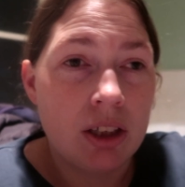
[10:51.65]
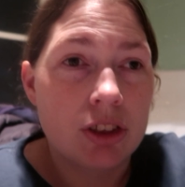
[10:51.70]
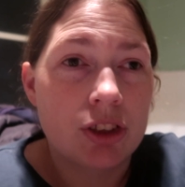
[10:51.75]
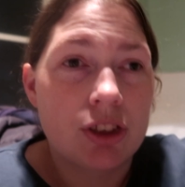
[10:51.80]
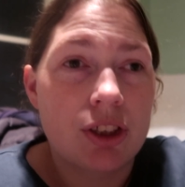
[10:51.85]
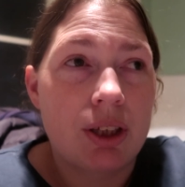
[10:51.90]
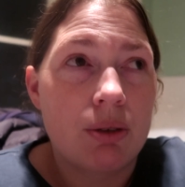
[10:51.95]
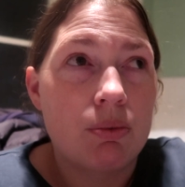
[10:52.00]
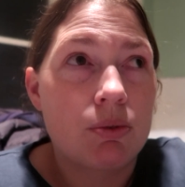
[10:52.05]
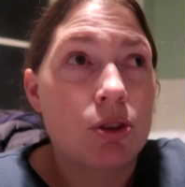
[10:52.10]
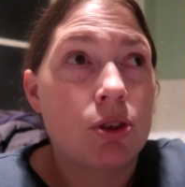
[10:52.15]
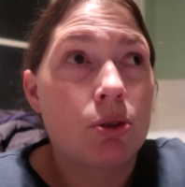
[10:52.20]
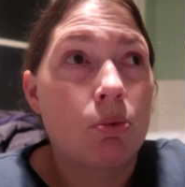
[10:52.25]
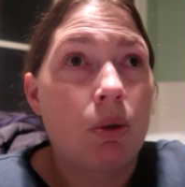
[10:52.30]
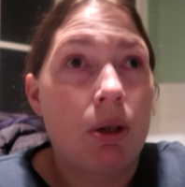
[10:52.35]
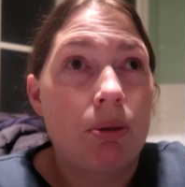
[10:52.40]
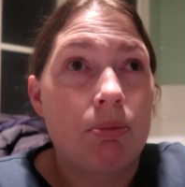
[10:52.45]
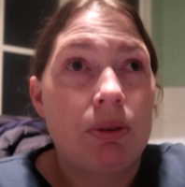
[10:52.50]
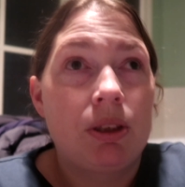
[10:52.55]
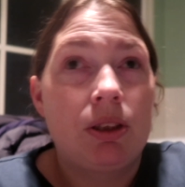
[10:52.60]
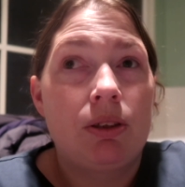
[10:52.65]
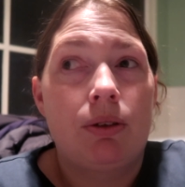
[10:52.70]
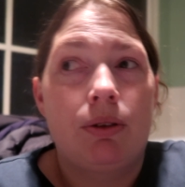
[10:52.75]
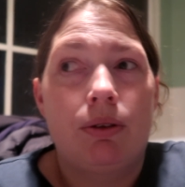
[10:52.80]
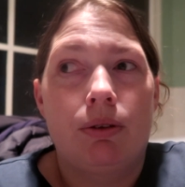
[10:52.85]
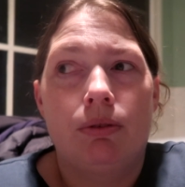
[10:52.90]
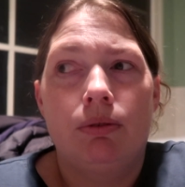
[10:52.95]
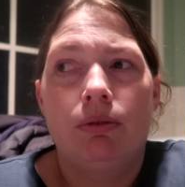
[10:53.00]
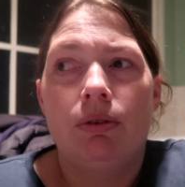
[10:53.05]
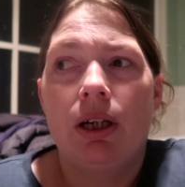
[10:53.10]
So that was the one big
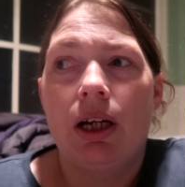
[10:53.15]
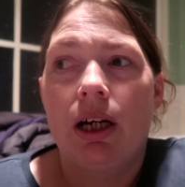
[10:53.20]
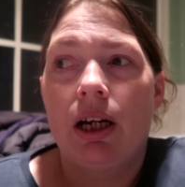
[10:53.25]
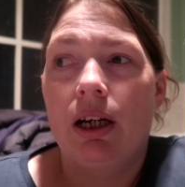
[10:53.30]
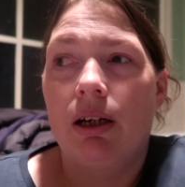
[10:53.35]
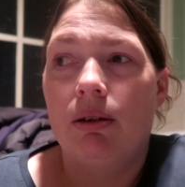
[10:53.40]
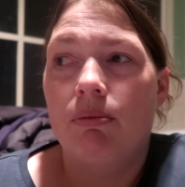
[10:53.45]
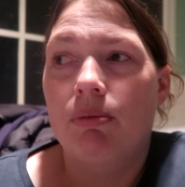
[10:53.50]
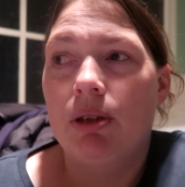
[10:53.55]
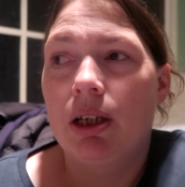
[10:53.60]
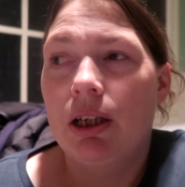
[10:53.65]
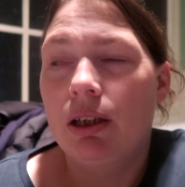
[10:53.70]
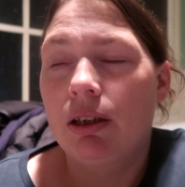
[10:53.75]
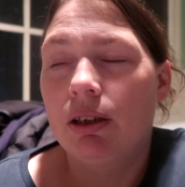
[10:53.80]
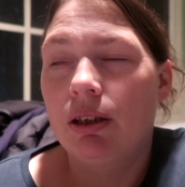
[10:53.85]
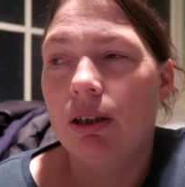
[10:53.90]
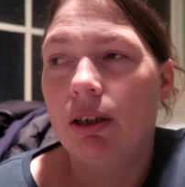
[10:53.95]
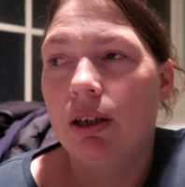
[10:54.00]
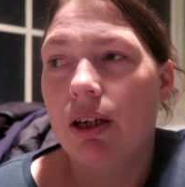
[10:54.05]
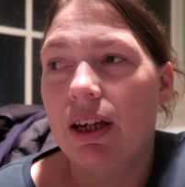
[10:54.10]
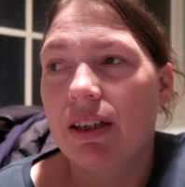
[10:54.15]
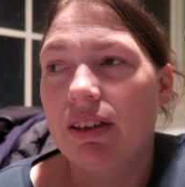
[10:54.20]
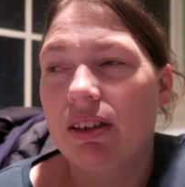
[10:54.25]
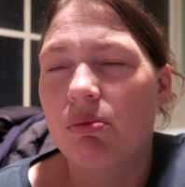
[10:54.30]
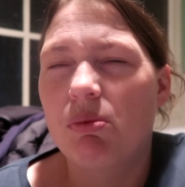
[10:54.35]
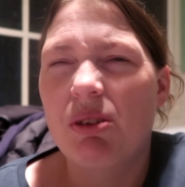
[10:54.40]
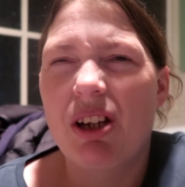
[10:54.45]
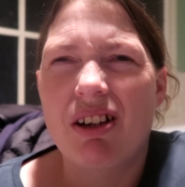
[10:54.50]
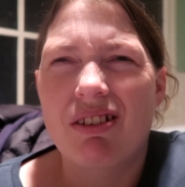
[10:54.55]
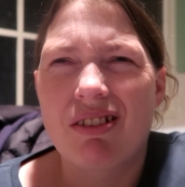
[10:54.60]
hurdle. Um, and
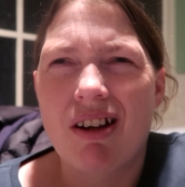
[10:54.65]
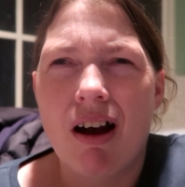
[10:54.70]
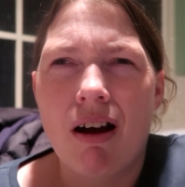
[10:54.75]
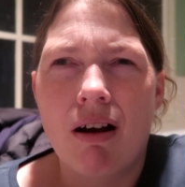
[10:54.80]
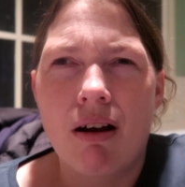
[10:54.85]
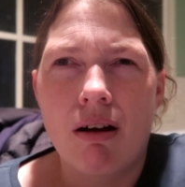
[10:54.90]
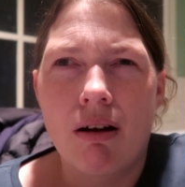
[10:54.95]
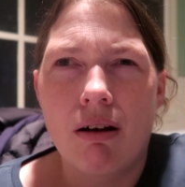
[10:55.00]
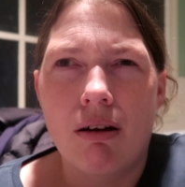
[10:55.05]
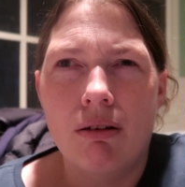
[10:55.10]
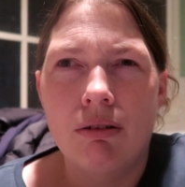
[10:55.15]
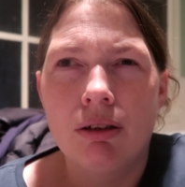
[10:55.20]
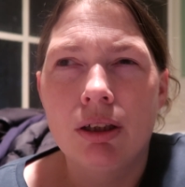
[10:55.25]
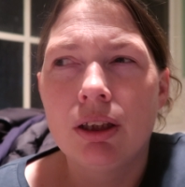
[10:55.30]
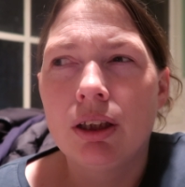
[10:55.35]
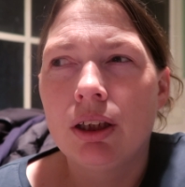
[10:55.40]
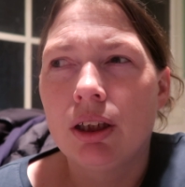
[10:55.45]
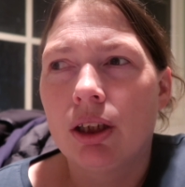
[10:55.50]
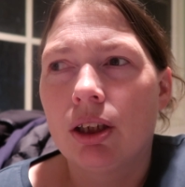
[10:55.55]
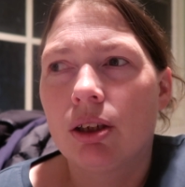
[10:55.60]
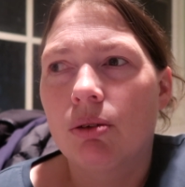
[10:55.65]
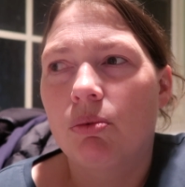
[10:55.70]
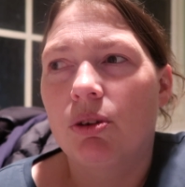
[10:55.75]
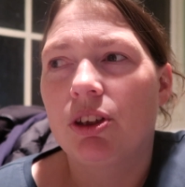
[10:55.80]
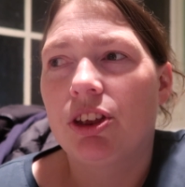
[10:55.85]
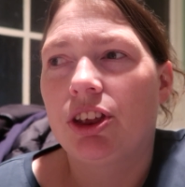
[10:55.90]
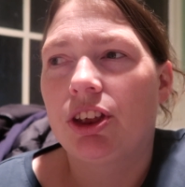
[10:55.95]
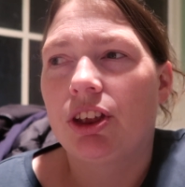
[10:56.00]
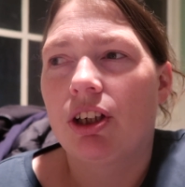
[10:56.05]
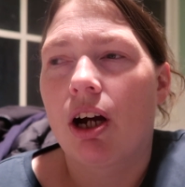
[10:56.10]
then our car,
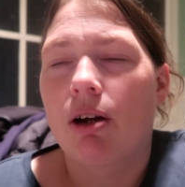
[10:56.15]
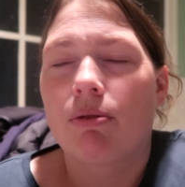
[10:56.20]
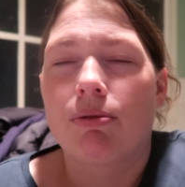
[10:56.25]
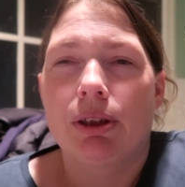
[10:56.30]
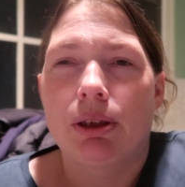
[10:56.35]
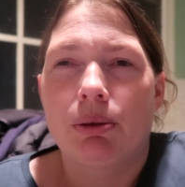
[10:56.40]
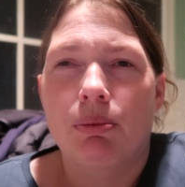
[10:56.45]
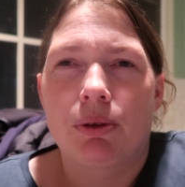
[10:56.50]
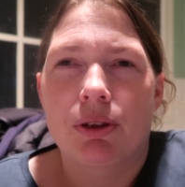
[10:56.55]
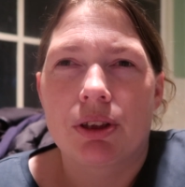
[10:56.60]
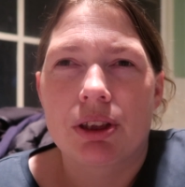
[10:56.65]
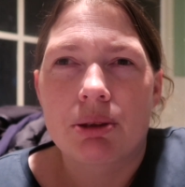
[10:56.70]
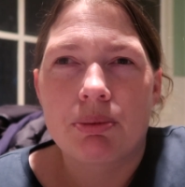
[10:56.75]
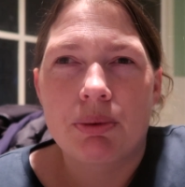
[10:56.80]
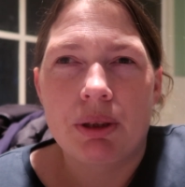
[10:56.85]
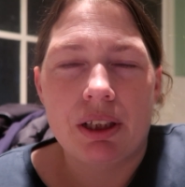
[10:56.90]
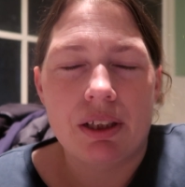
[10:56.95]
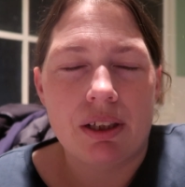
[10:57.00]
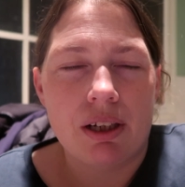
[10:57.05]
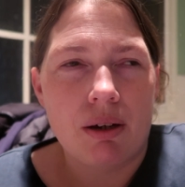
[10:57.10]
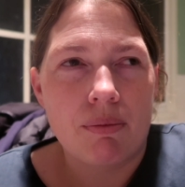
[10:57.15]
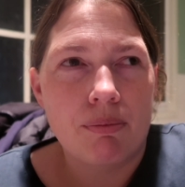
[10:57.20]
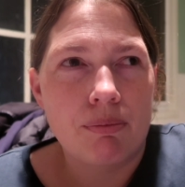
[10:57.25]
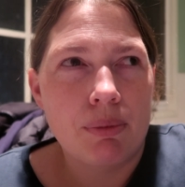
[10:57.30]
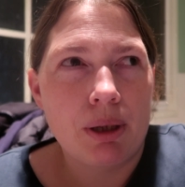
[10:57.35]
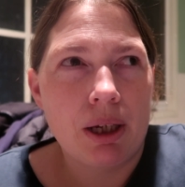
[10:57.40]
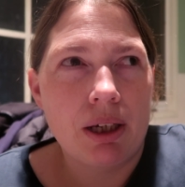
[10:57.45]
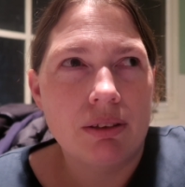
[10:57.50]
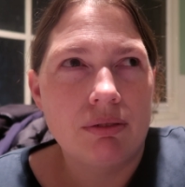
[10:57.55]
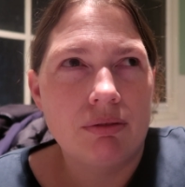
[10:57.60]
which I really wanted to pick it
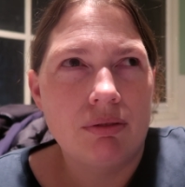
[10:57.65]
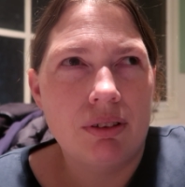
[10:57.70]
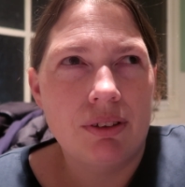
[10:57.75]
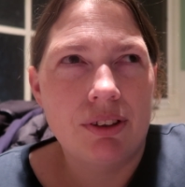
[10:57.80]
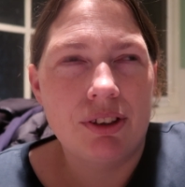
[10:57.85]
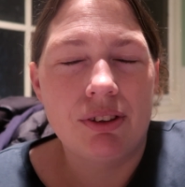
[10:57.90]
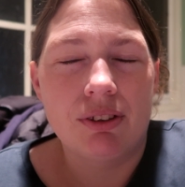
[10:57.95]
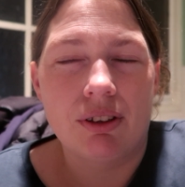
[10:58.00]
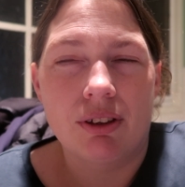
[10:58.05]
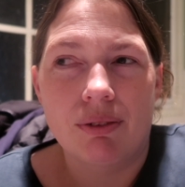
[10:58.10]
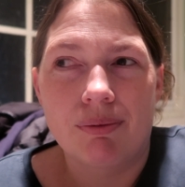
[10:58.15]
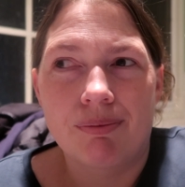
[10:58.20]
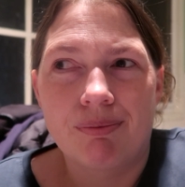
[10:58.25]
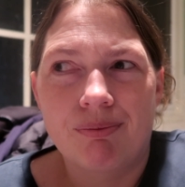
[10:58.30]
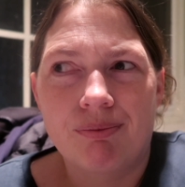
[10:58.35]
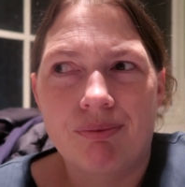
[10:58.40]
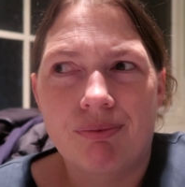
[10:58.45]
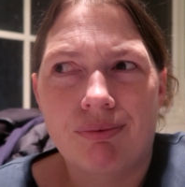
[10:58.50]
up, but you know,